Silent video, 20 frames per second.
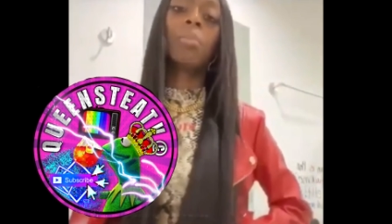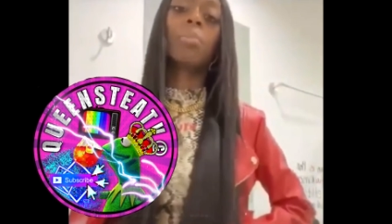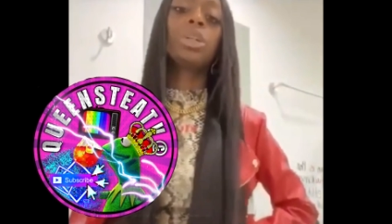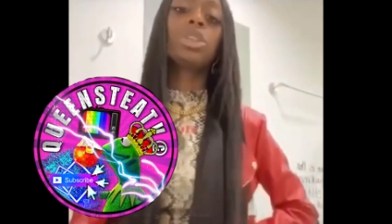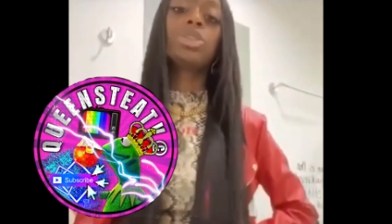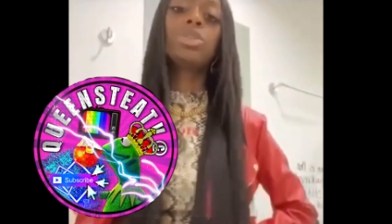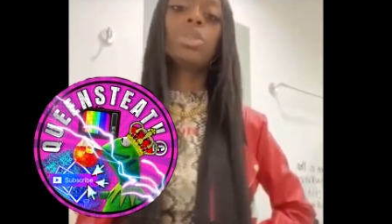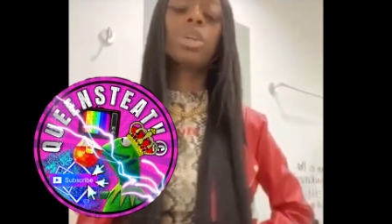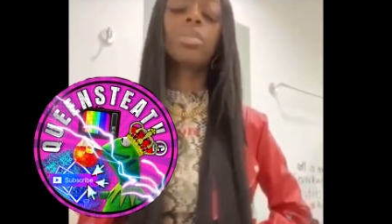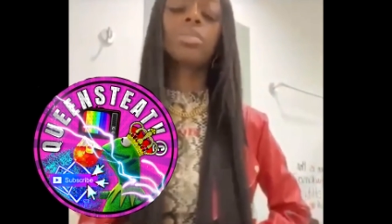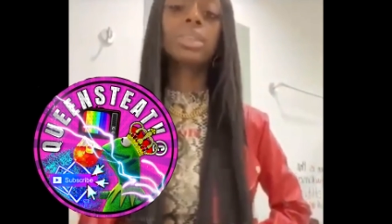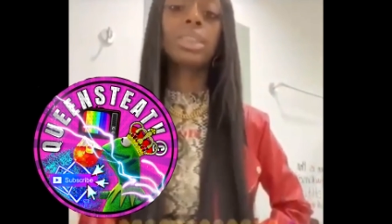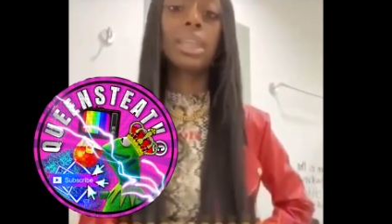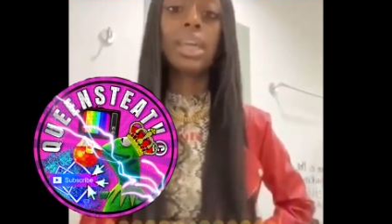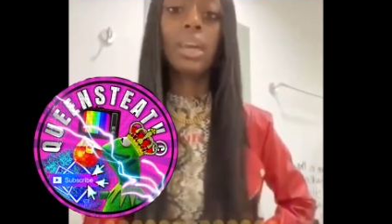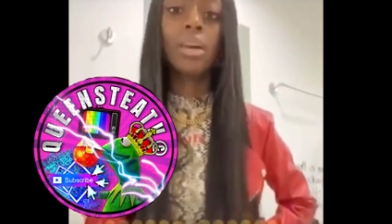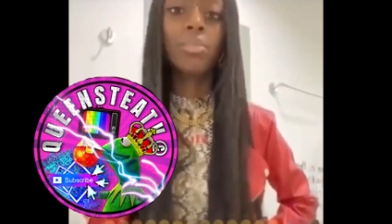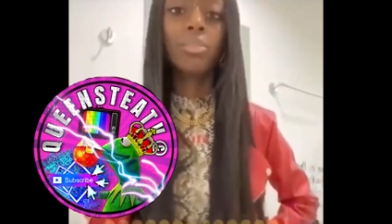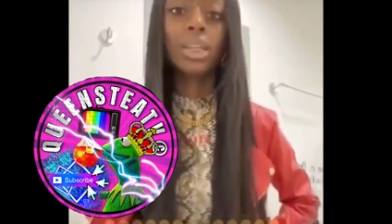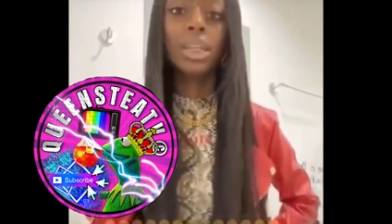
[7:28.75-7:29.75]
But you don't
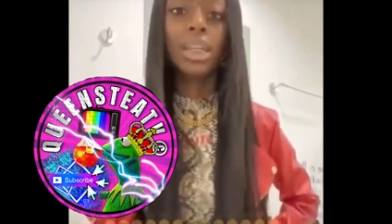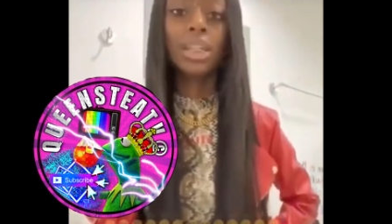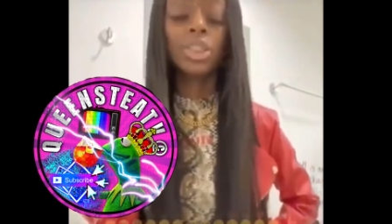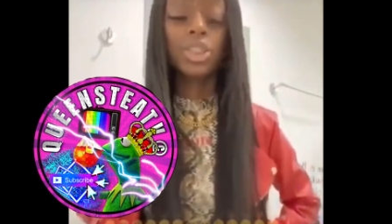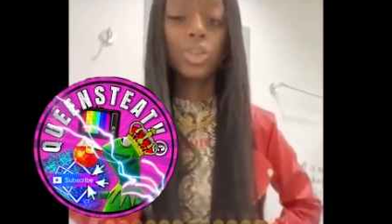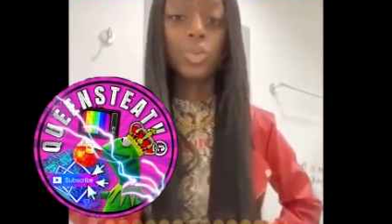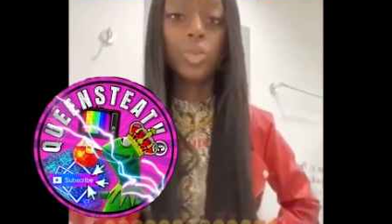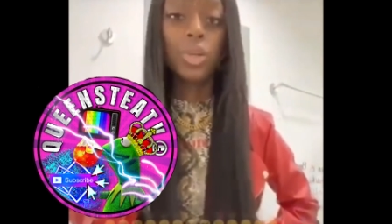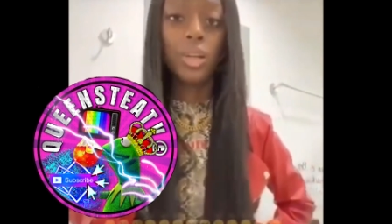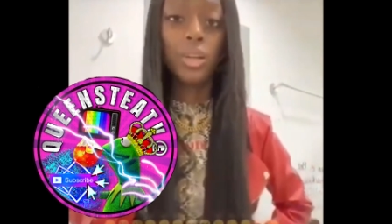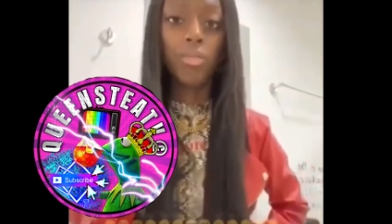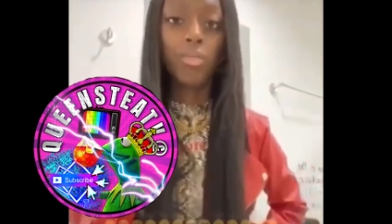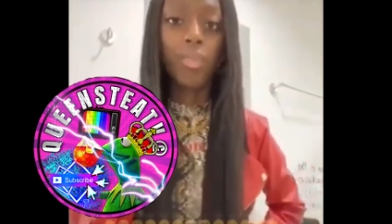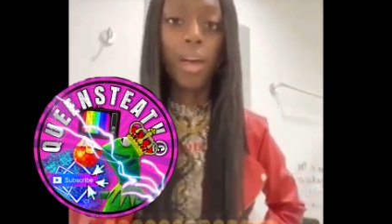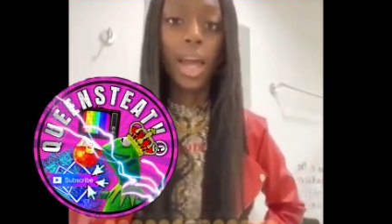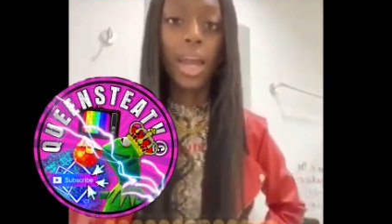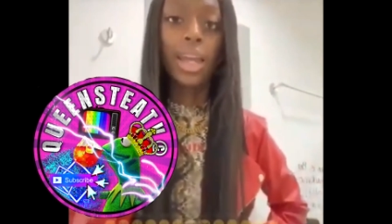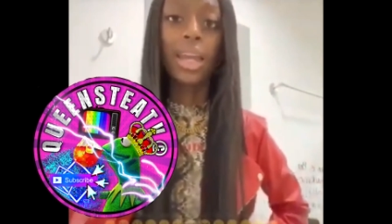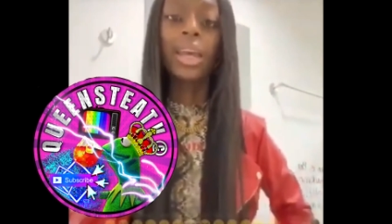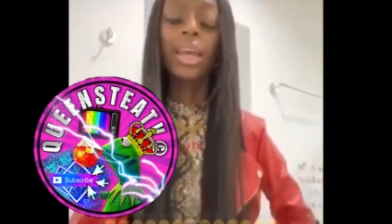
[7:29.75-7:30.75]
tell me that you want to
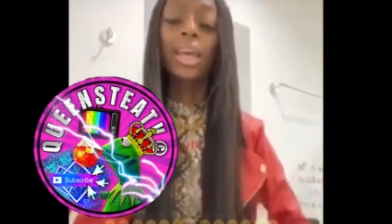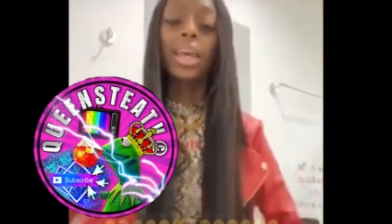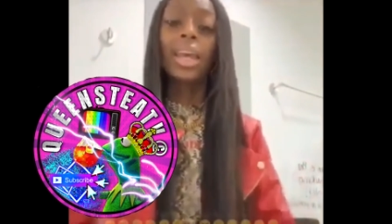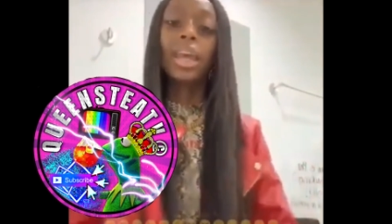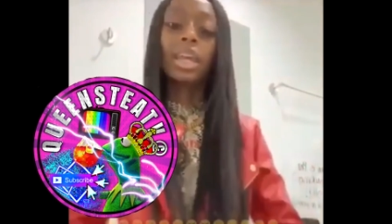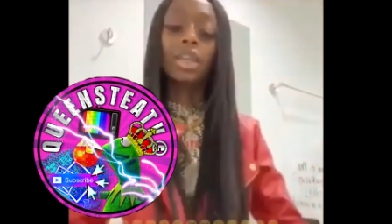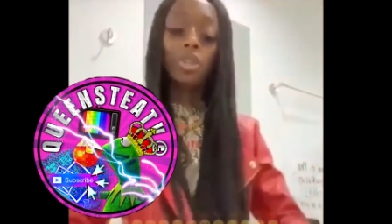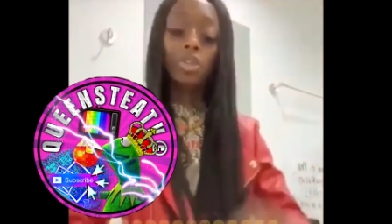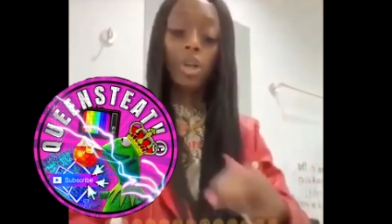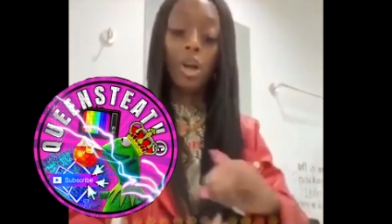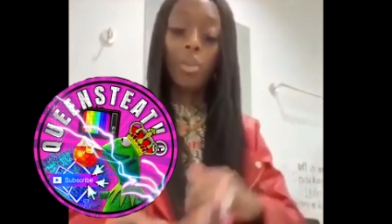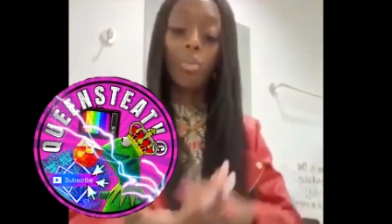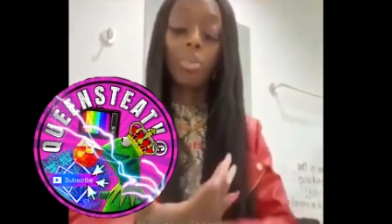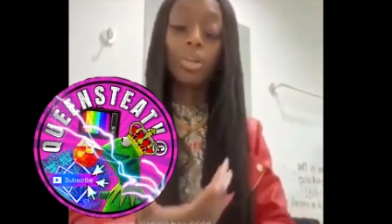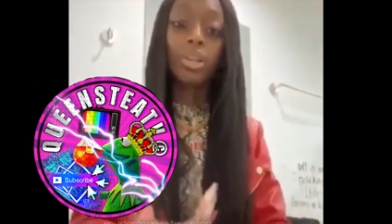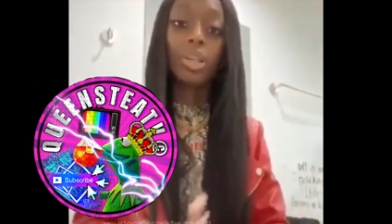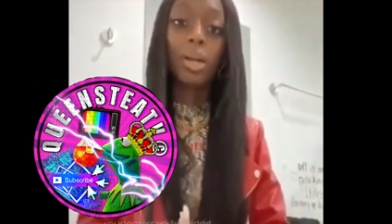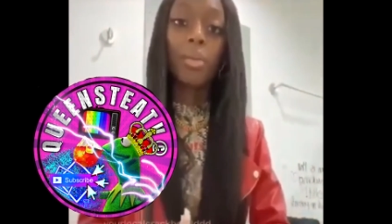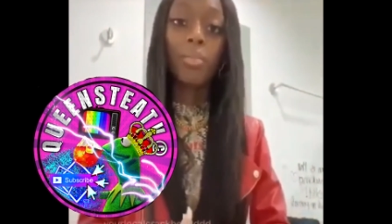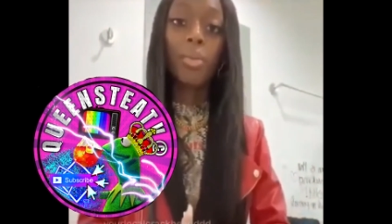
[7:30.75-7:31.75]
fight and you don't
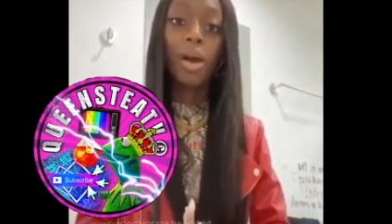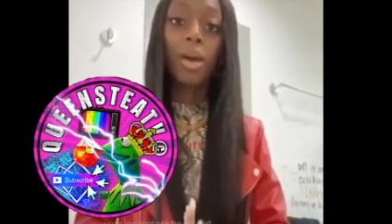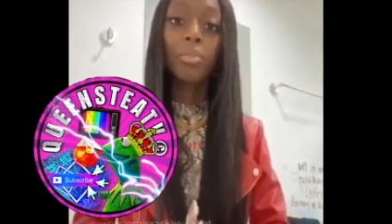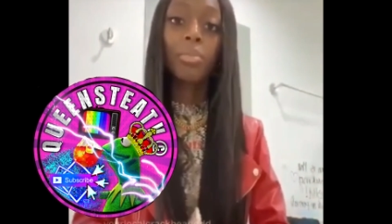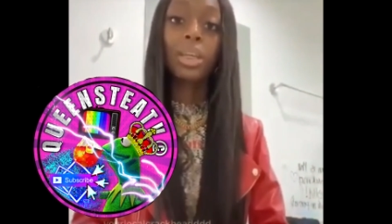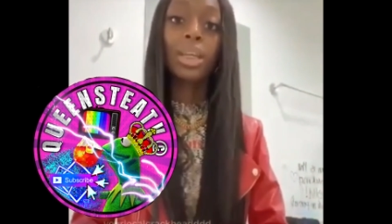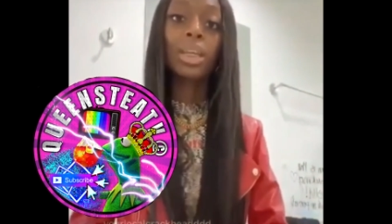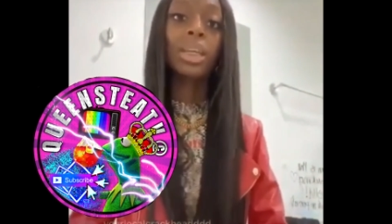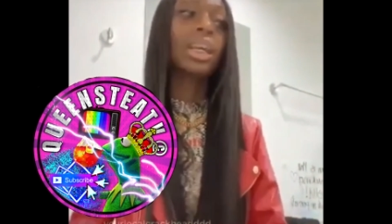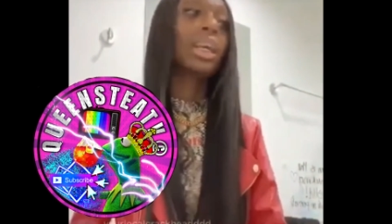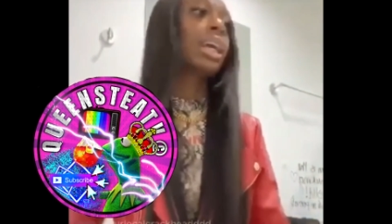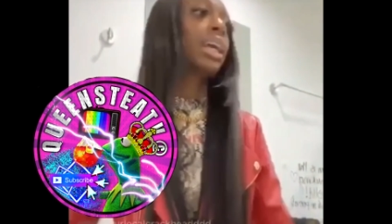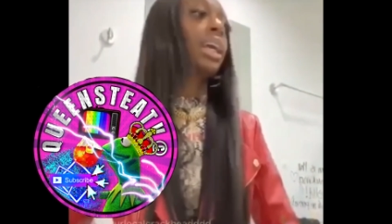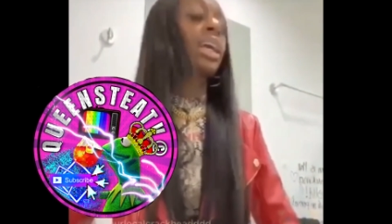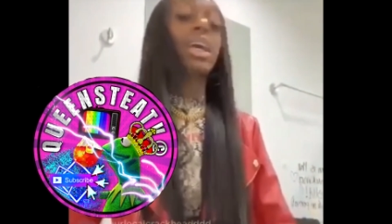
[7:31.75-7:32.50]
pull up on me